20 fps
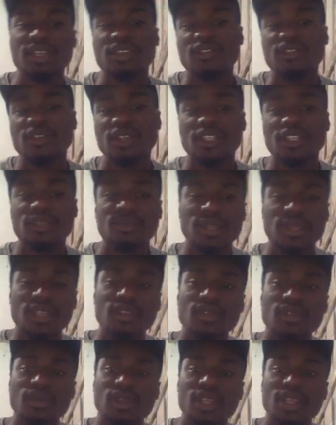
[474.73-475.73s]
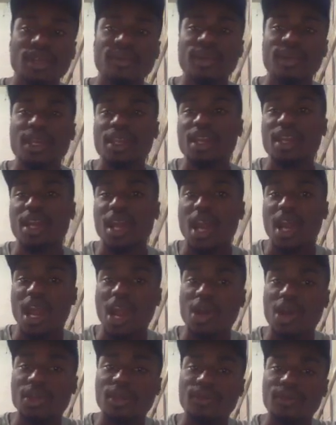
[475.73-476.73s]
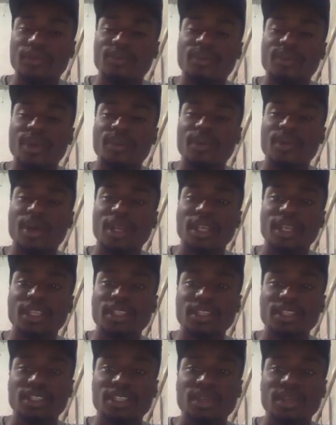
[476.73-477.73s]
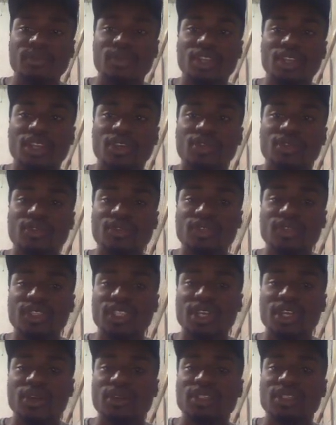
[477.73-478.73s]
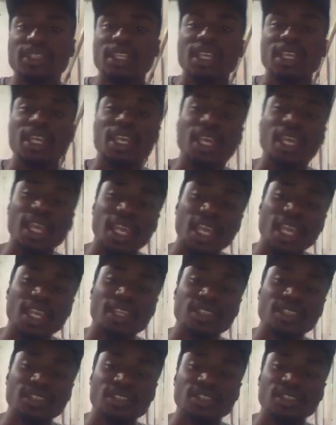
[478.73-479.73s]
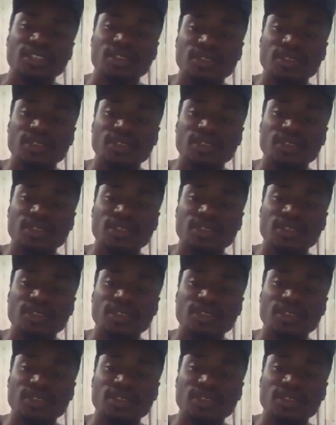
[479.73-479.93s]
So explain to them how the people are getting some really good results, and you